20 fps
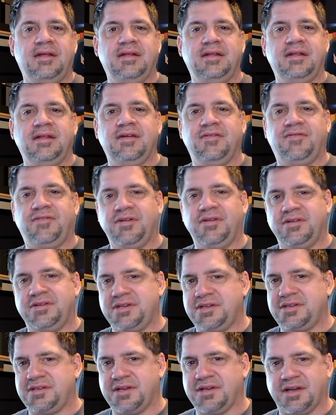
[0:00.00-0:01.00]
If you're
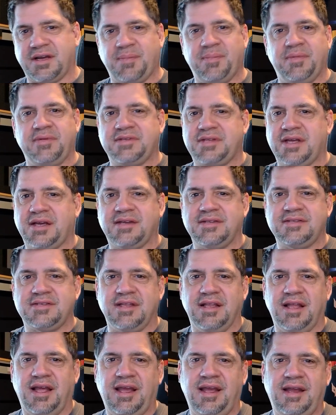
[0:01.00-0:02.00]
just a couple seconds
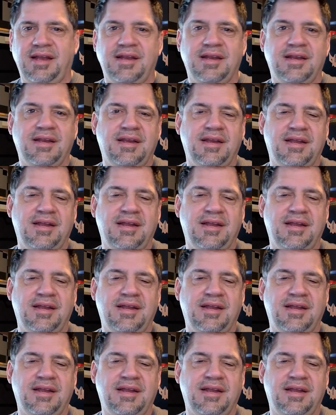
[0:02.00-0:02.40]
late,